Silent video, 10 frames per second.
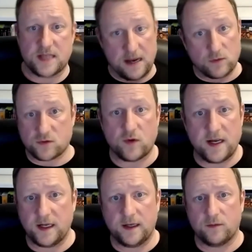That was
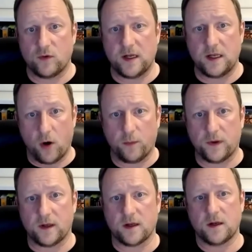really, really
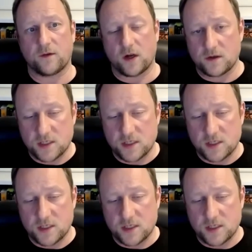popular. And I've kind of